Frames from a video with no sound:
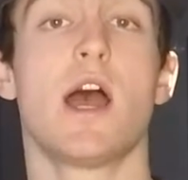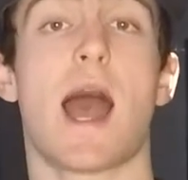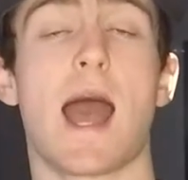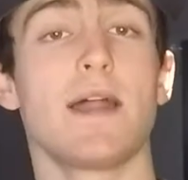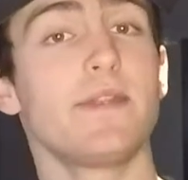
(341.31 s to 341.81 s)

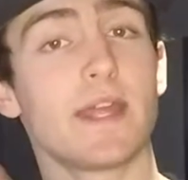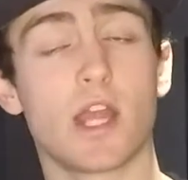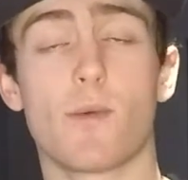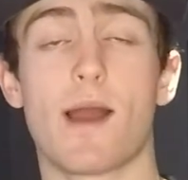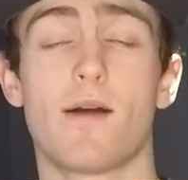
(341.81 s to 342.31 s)
and then
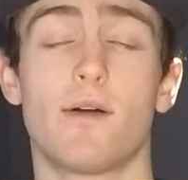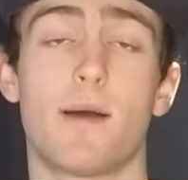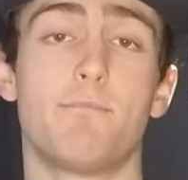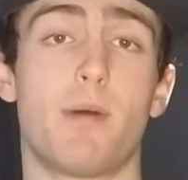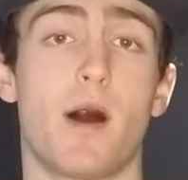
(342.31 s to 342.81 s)
go out
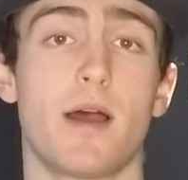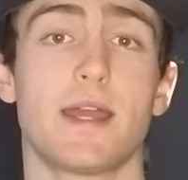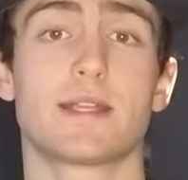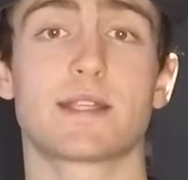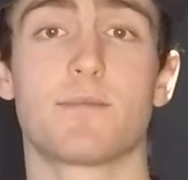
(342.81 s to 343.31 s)
and
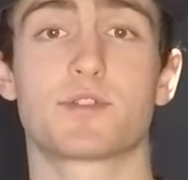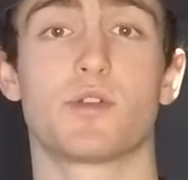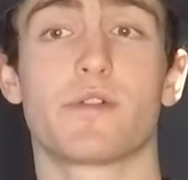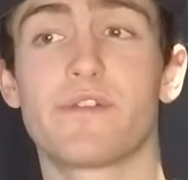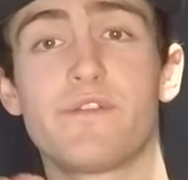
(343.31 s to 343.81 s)
buy some
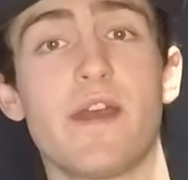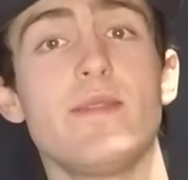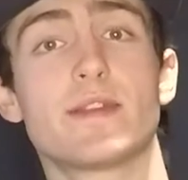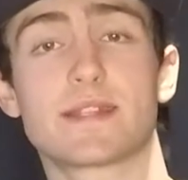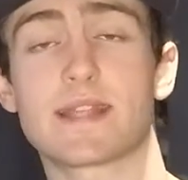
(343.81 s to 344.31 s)
sort of fin
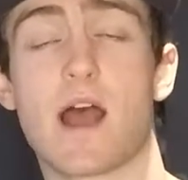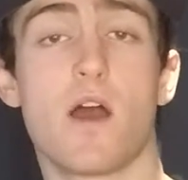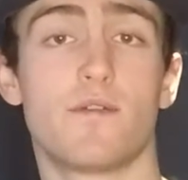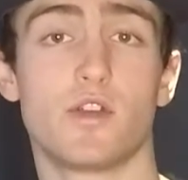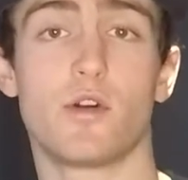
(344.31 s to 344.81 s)
that sat
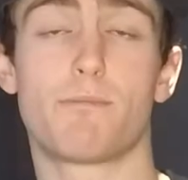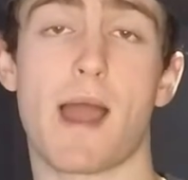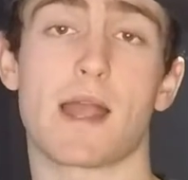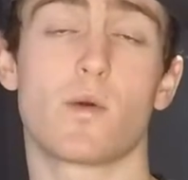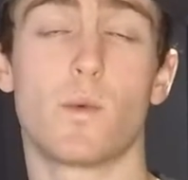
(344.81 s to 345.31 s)
over your
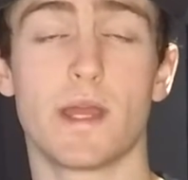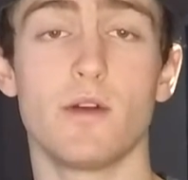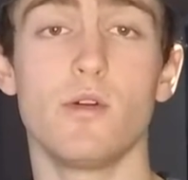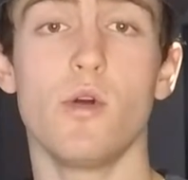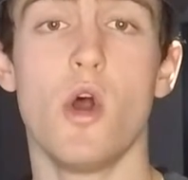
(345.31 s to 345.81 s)
back
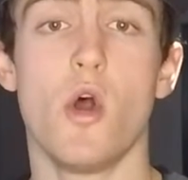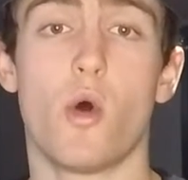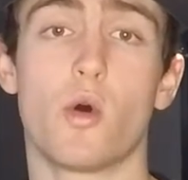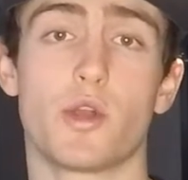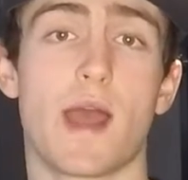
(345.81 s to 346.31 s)
wheel,
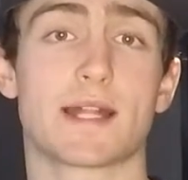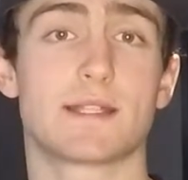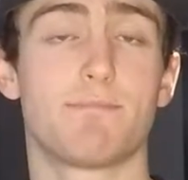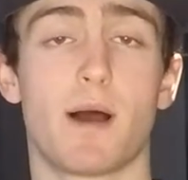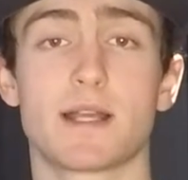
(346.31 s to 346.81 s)
or you had to
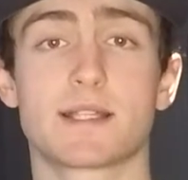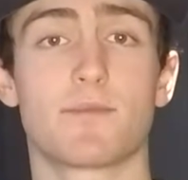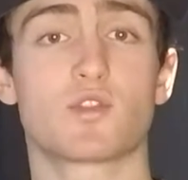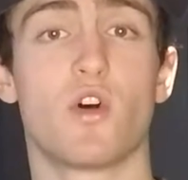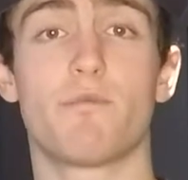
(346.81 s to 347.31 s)
buy some
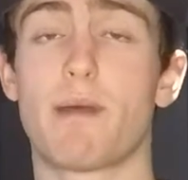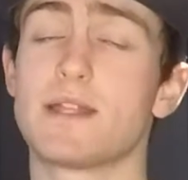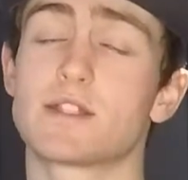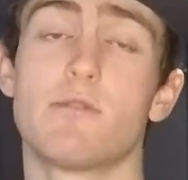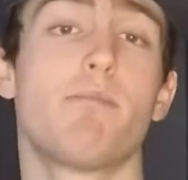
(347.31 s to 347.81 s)
sort of
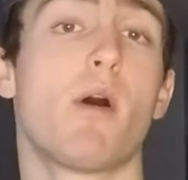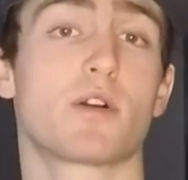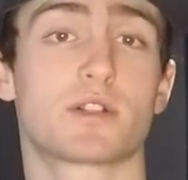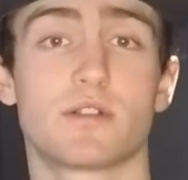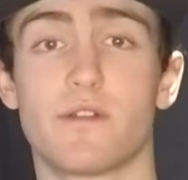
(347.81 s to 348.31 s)
bento
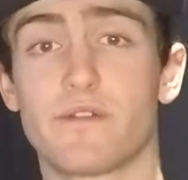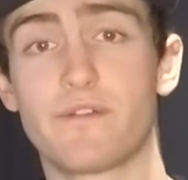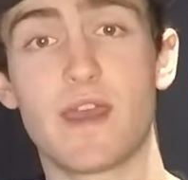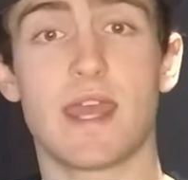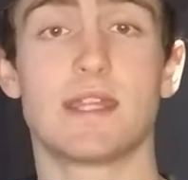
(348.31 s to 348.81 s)
box that
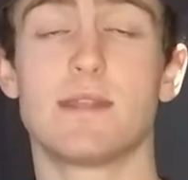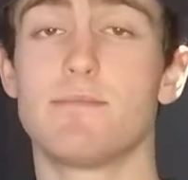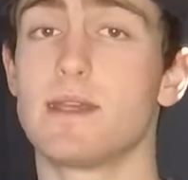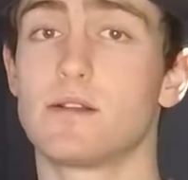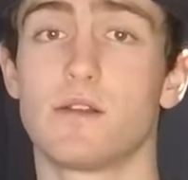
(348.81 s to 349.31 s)
fit in the
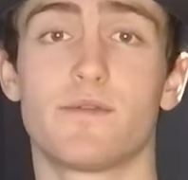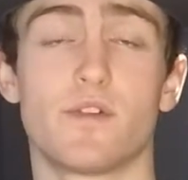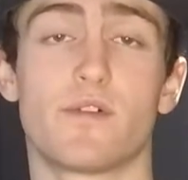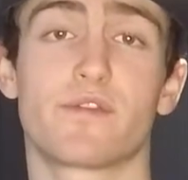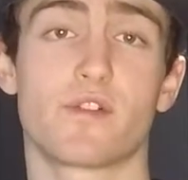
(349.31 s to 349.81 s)
middle of
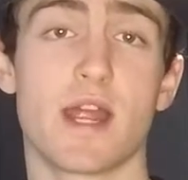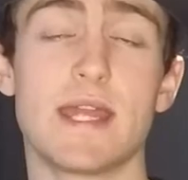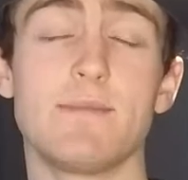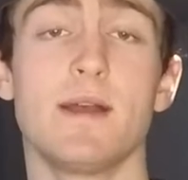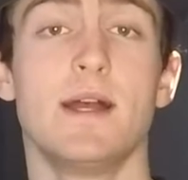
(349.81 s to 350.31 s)
your
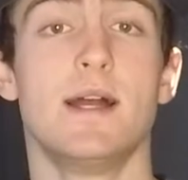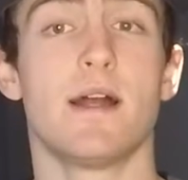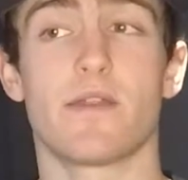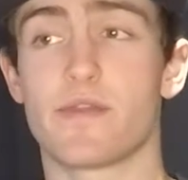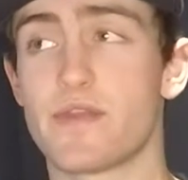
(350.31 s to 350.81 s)
frame,
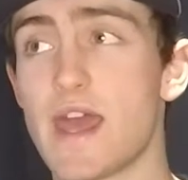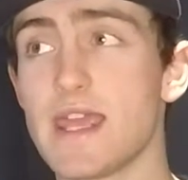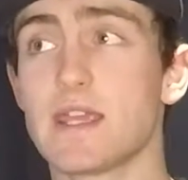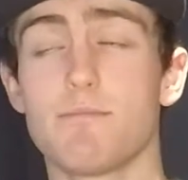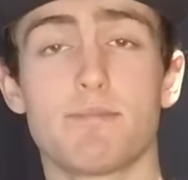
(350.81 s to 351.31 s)
they
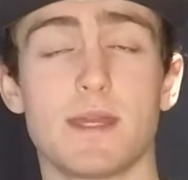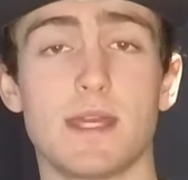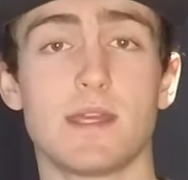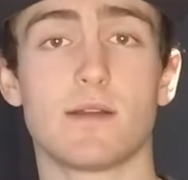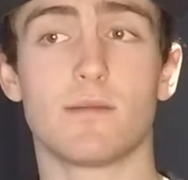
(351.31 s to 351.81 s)
can
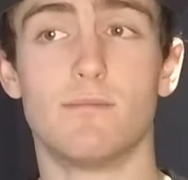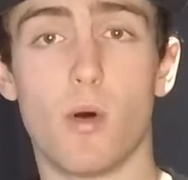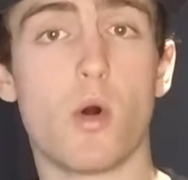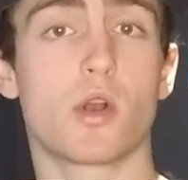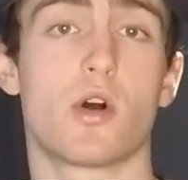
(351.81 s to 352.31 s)
be
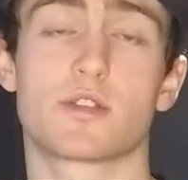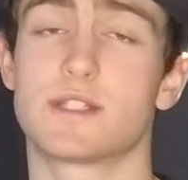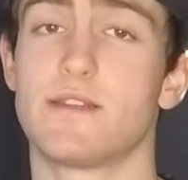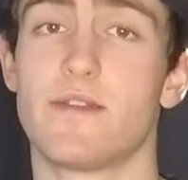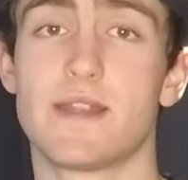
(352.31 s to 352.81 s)
more
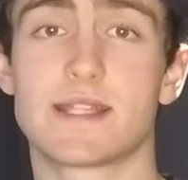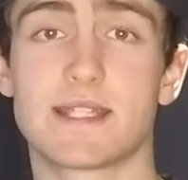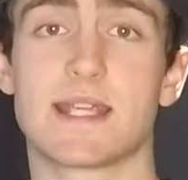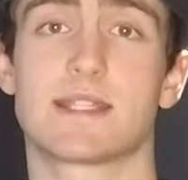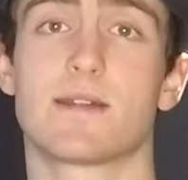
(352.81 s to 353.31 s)
costly than this
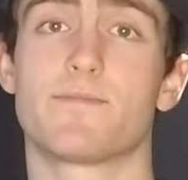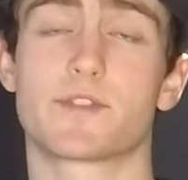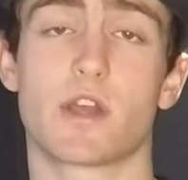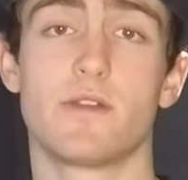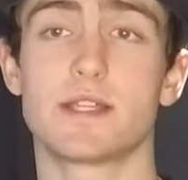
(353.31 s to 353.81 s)
system.
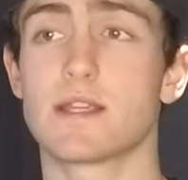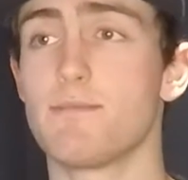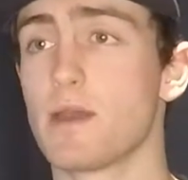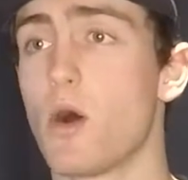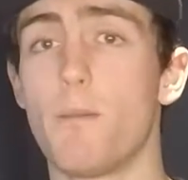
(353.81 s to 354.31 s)
So this can
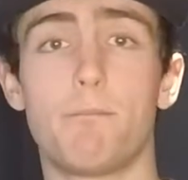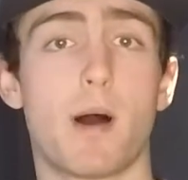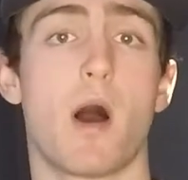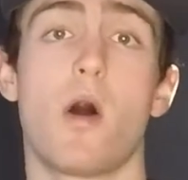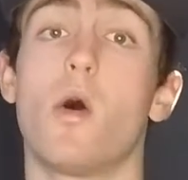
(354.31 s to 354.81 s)
be on
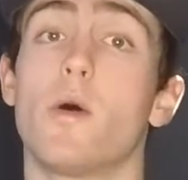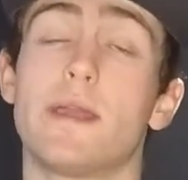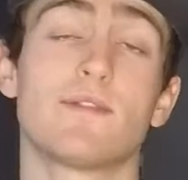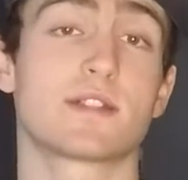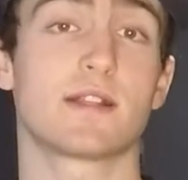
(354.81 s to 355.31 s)
par or
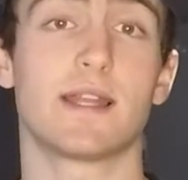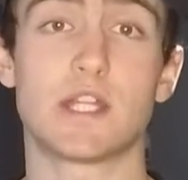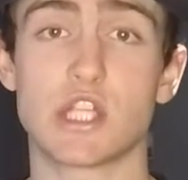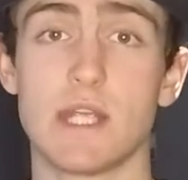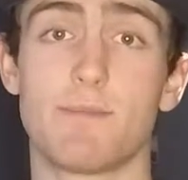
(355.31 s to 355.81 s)
even slightly
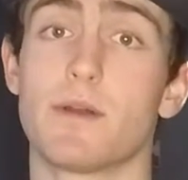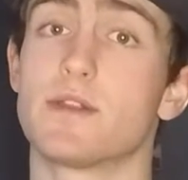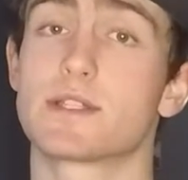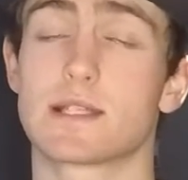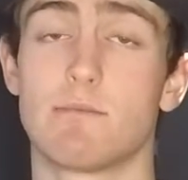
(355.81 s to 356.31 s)
cheaper than
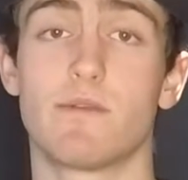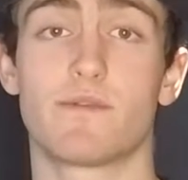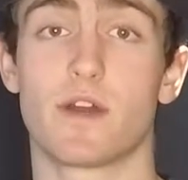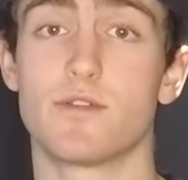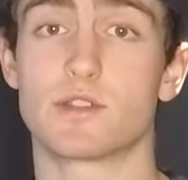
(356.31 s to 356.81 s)
some of
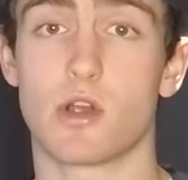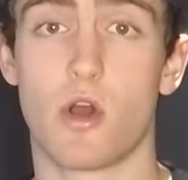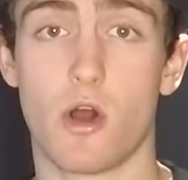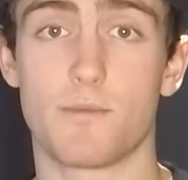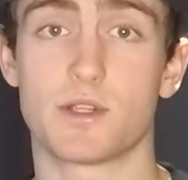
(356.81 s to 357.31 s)
those
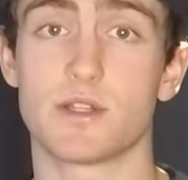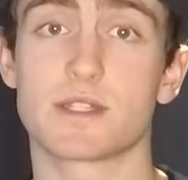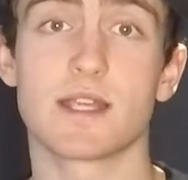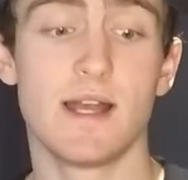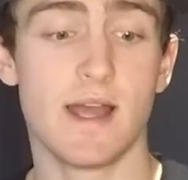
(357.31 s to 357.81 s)

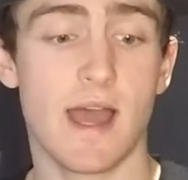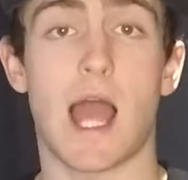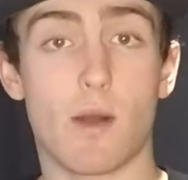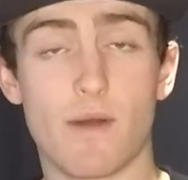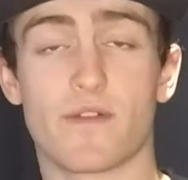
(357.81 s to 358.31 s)
options.
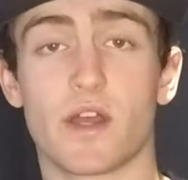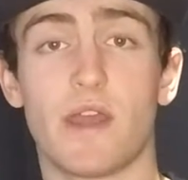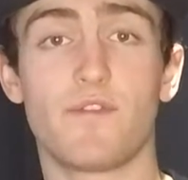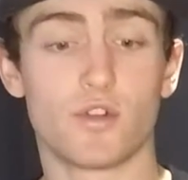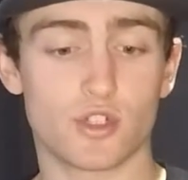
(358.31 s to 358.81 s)
However,
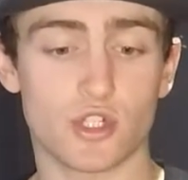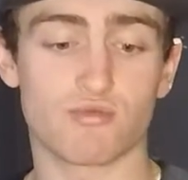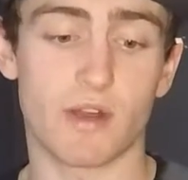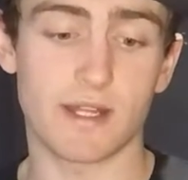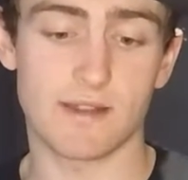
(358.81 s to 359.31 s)
if you're just
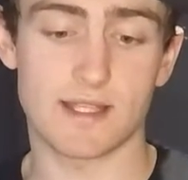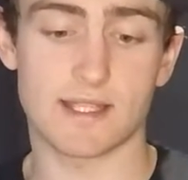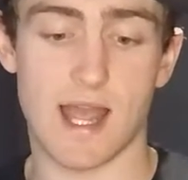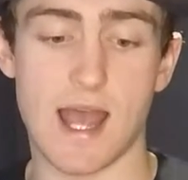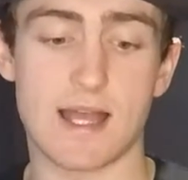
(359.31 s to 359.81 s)
running
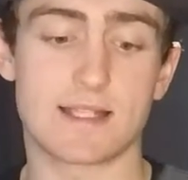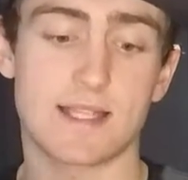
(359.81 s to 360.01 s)
this as